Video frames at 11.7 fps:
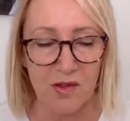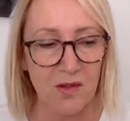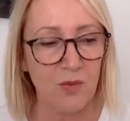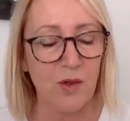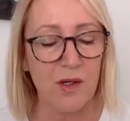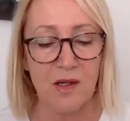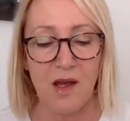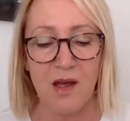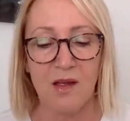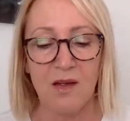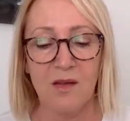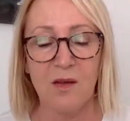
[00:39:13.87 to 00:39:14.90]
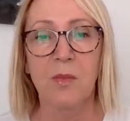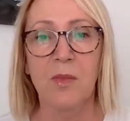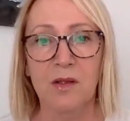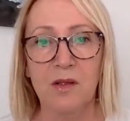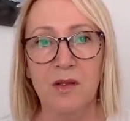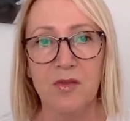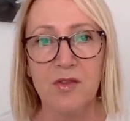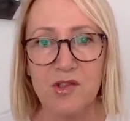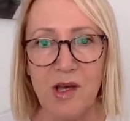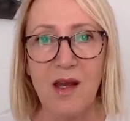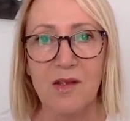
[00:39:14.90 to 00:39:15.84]
And when in the middle of a
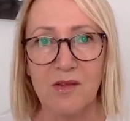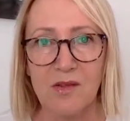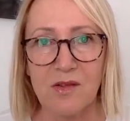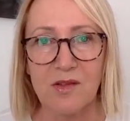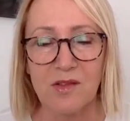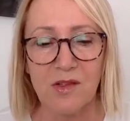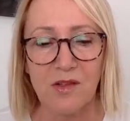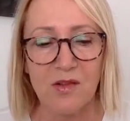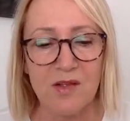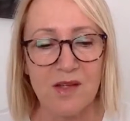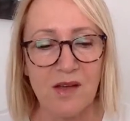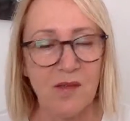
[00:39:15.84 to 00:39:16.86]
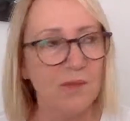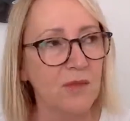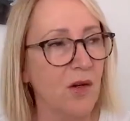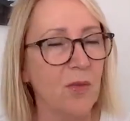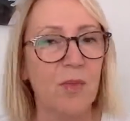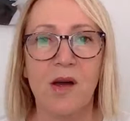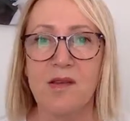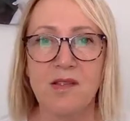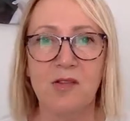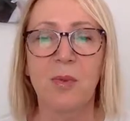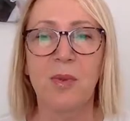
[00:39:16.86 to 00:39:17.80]
challenge, you say, No, I
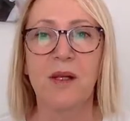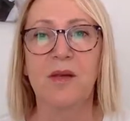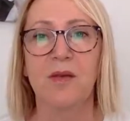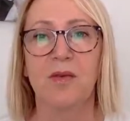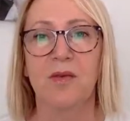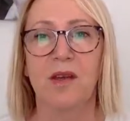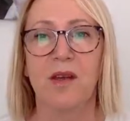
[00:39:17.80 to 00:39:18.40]
still believe.